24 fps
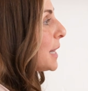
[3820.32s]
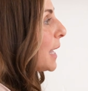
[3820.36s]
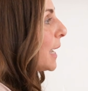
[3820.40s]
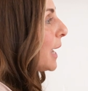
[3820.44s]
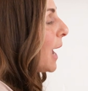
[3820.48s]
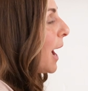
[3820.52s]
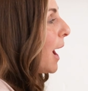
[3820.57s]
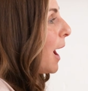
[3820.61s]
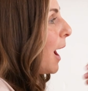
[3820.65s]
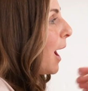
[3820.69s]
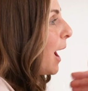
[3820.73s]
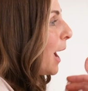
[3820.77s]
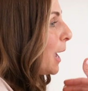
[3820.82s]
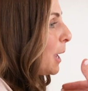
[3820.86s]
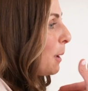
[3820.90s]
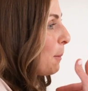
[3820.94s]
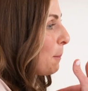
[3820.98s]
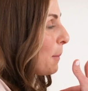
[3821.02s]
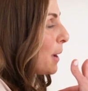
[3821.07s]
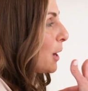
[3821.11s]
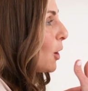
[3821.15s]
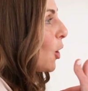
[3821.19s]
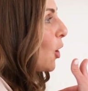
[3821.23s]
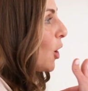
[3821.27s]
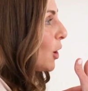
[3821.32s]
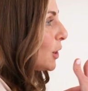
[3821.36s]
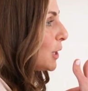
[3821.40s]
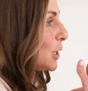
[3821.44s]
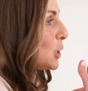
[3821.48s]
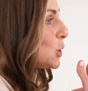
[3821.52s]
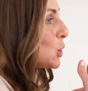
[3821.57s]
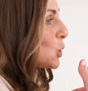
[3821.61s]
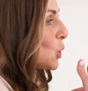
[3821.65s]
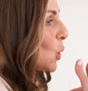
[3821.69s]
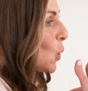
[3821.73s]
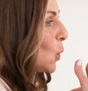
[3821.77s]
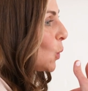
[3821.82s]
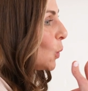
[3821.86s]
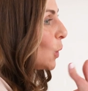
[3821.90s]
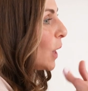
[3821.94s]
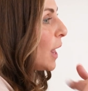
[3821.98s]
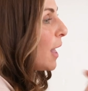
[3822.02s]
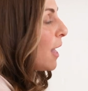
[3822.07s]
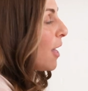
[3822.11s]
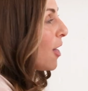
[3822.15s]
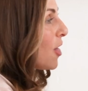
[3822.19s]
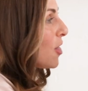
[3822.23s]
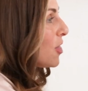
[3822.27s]
like, I am my godly soul.
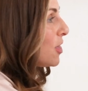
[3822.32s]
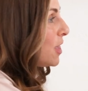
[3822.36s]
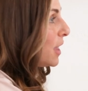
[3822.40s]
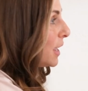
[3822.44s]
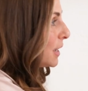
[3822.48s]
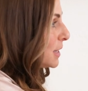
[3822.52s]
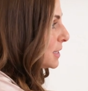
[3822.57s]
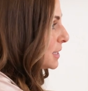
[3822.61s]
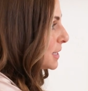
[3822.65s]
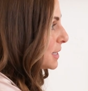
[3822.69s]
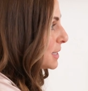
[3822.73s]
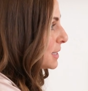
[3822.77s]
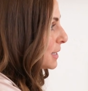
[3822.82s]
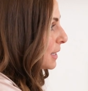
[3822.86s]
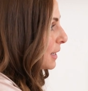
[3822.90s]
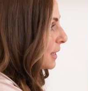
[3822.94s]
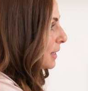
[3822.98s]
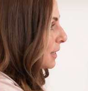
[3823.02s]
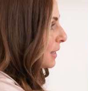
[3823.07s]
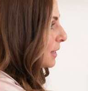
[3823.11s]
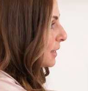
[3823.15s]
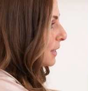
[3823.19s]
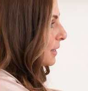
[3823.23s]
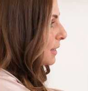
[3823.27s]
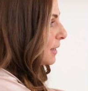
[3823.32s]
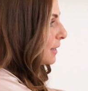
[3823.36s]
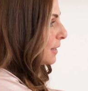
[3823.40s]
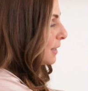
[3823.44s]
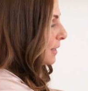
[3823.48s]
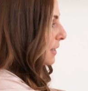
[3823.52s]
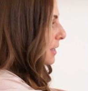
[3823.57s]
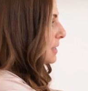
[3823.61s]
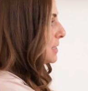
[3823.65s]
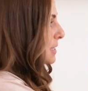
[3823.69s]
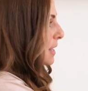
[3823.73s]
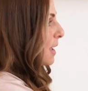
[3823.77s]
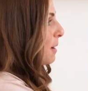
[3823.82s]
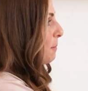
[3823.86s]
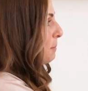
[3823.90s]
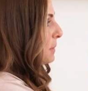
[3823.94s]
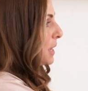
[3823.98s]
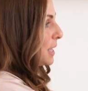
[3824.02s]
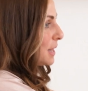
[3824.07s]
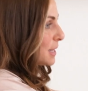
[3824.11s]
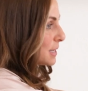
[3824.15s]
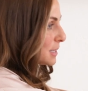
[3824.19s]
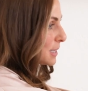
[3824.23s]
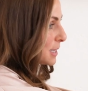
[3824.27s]
This is not
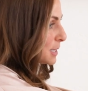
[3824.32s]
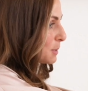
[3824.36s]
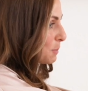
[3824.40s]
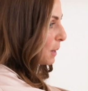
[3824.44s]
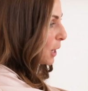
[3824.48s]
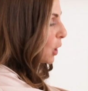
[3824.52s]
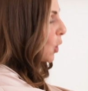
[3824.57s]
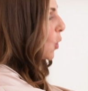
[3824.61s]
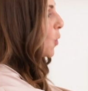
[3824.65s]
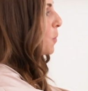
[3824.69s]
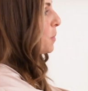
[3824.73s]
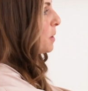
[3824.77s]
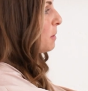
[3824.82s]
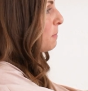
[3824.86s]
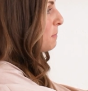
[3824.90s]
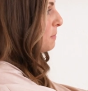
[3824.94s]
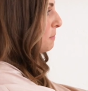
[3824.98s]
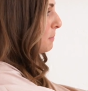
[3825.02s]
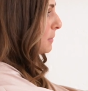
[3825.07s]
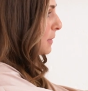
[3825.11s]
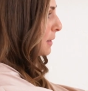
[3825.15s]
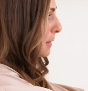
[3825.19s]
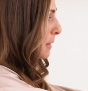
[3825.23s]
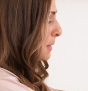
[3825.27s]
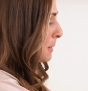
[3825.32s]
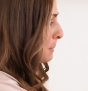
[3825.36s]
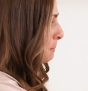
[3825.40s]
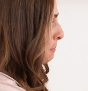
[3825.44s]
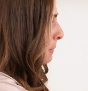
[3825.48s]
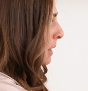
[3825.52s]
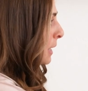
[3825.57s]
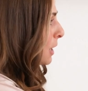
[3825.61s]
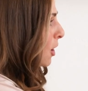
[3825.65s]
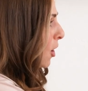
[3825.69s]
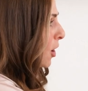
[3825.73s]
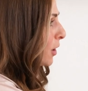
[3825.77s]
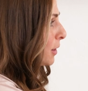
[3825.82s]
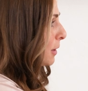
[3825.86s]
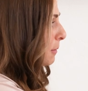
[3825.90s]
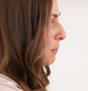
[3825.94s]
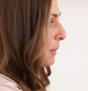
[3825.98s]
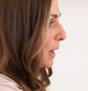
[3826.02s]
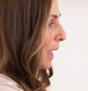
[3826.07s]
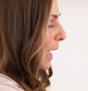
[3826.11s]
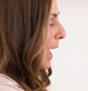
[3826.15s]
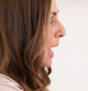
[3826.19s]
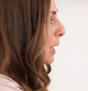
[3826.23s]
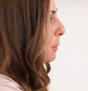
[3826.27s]
me. This is my
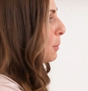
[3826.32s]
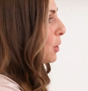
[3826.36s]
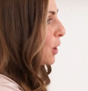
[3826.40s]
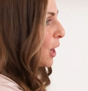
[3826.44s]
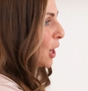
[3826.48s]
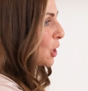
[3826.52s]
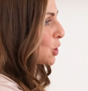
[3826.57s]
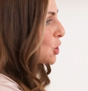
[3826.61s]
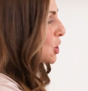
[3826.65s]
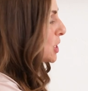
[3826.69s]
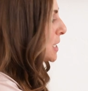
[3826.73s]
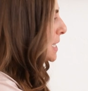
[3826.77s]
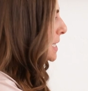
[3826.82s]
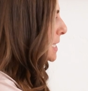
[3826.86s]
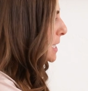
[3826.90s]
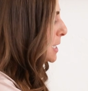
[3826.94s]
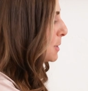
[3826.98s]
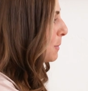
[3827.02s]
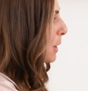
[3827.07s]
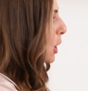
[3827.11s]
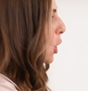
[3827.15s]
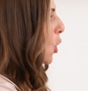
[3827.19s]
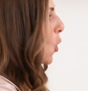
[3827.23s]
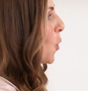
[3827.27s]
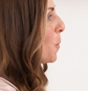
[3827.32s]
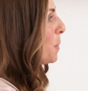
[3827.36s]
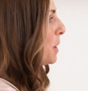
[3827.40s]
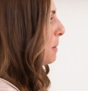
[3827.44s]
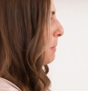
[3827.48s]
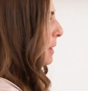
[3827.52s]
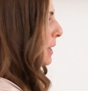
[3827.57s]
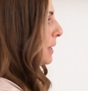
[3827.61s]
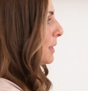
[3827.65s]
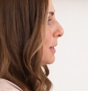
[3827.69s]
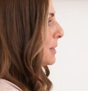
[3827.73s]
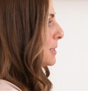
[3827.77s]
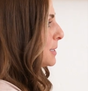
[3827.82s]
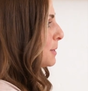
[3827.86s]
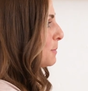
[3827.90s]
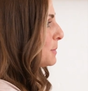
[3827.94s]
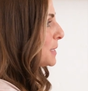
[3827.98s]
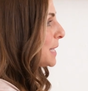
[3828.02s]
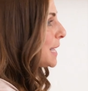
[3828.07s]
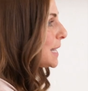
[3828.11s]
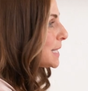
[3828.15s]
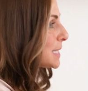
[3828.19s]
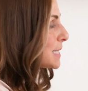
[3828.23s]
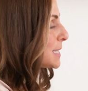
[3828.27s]
animal consciousness. It's my coping
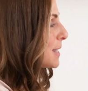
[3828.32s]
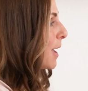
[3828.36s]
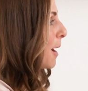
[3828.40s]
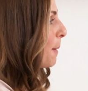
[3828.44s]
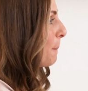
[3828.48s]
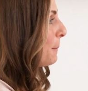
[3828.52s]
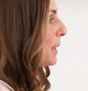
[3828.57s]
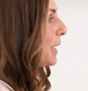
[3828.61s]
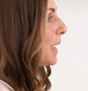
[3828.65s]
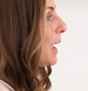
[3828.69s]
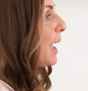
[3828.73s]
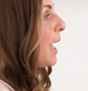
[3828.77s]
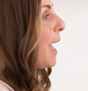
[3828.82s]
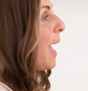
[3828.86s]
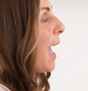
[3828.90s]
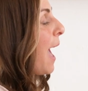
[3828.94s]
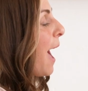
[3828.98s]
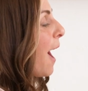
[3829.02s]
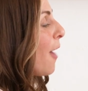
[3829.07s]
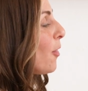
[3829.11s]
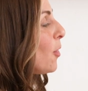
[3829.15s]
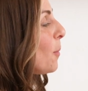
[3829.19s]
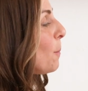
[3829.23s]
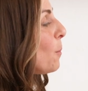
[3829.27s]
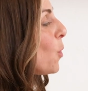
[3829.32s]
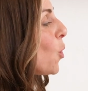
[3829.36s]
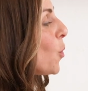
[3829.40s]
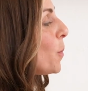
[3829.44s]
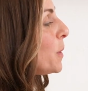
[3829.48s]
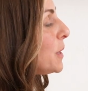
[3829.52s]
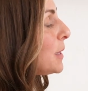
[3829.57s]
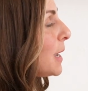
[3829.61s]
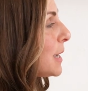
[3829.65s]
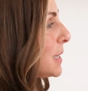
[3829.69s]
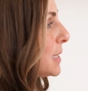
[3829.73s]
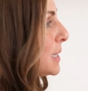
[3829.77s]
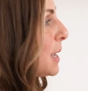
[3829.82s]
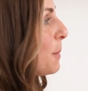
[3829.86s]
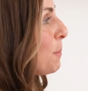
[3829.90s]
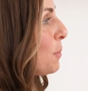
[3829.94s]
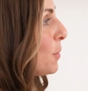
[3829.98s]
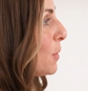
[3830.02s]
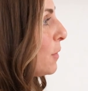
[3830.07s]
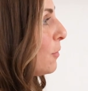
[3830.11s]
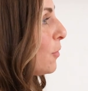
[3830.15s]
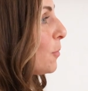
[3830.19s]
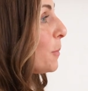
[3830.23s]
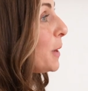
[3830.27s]
mechanisms. It's not me. And the moment I
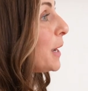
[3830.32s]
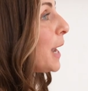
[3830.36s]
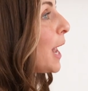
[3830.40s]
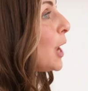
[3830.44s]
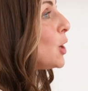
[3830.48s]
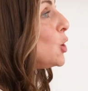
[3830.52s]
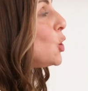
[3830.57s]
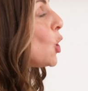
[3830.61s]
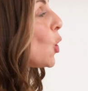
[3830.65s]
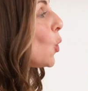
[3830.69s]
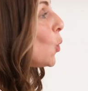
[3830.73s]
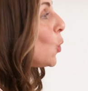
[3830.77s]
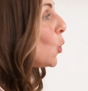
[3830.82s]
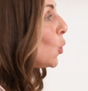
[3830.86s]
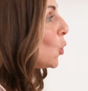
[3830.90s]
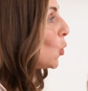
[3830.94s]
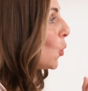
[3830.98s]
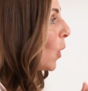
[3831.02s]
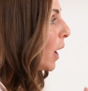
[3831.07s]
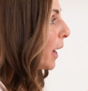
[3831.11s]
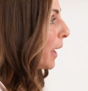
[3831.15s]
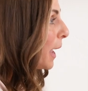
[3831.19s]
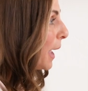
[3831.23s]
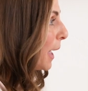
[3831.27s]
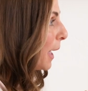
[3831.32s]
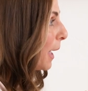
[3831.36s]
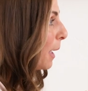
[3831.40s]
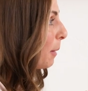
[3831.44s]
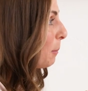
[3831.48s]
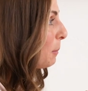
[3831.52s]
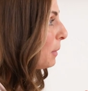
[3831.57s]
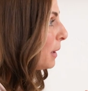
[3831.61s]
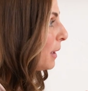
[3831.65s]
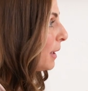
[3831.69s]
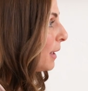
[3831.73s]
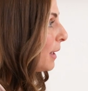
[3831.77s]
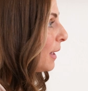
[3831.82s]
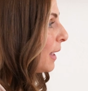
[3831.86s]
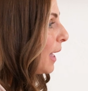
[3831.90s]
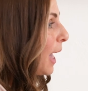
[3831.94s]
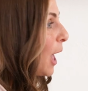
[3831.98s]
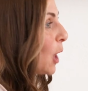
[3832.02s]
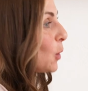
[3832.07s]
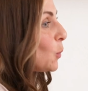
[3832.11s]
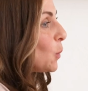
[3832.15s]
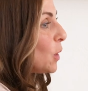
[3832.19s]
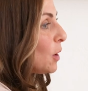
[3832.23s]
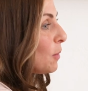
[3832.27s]
separate from it and know who I am
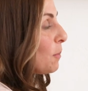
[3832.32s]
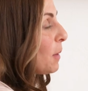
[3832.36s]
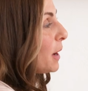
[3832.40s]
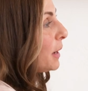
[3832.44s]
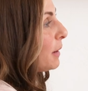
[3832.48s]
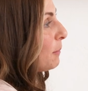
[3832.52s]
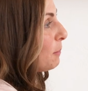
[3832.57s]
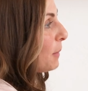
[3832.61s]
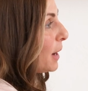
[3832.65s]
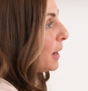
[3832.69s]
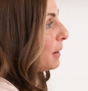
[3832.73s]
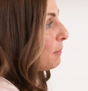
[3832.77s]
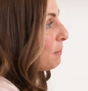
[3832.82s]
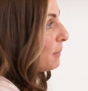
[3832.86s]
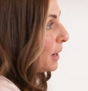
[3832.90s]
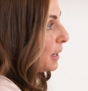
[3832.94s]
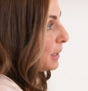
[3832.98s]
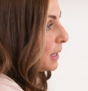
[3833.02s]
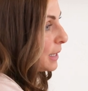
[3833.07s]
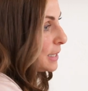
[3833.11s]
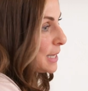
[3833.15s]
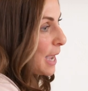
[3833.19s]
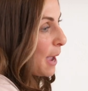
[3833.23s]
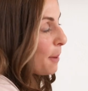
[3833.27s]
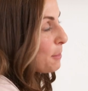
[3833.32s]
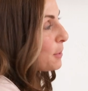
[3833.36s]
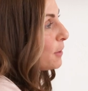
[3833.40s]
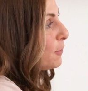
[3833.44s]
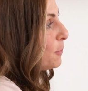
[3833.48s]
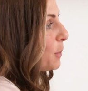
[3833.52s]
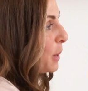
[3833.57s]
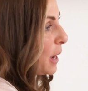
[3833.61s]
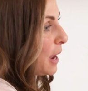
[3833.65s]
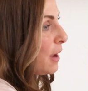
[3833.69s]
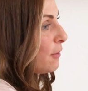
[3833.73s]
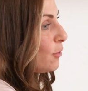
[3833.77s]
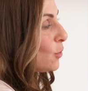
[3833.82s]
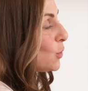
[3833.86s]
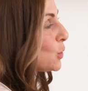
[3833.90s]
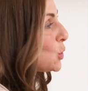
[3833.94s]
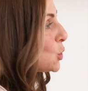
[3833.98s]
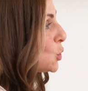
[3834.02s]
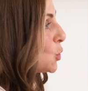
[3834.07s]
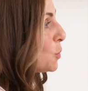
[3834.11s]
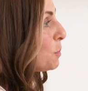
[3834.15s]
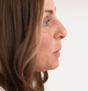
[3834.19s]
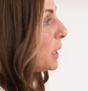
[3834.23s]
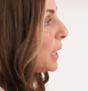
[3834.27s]
and where my adaptive behavioral
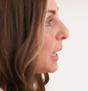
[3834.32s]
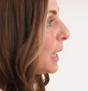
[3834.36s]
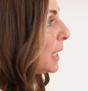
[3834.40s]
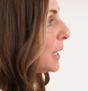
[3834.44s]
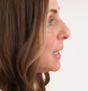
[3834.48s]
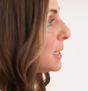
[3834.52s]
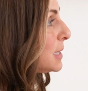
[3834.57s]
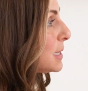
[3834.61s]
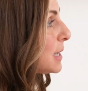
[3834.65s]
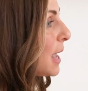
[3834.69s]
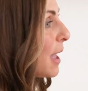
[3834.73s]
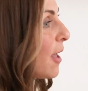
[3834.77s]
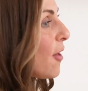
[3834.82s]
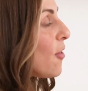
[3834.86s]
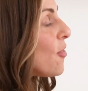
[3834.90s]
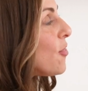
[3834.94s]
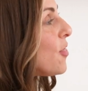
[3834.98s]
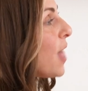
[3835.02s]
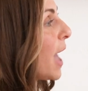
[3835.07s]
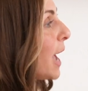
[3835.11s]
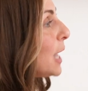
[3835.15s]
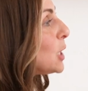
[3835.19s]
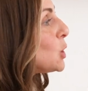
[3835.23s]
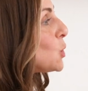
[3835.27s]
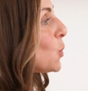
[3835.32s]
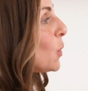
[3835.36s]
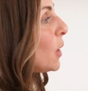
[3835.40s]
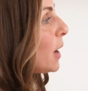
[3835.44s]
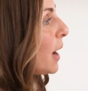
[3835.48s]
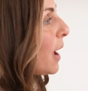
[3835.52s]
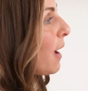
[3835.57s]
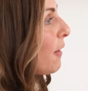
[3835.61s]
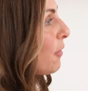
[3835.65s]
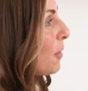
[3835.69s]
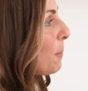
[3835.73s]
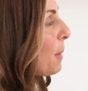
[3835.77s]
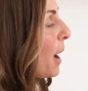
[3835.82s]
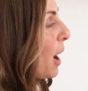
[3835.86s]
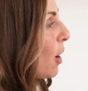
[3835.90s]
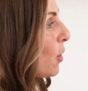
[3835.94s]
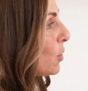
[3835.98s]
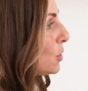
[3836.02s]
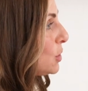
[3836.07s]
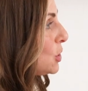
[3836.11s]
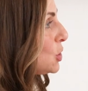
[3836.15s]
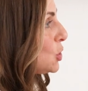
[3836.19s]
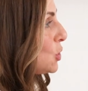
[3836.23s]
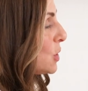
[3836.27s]
suit begins, that's where I have the
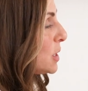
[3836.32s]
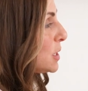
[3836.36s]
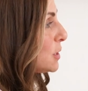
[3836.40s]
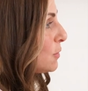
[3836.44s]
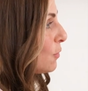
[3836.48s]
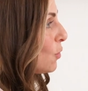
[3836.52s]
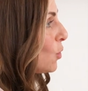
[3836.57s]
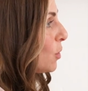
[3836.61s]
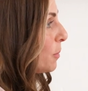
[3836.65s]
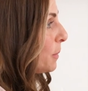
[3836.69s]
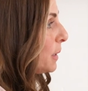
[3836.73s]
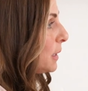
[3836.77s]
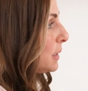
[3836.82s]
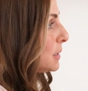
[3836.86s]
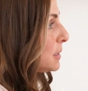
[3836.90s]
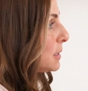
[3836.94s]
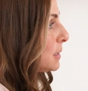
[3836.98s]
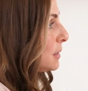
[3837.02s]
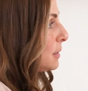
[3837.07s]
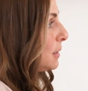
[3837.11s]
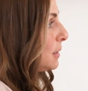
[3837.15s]
power to transform it.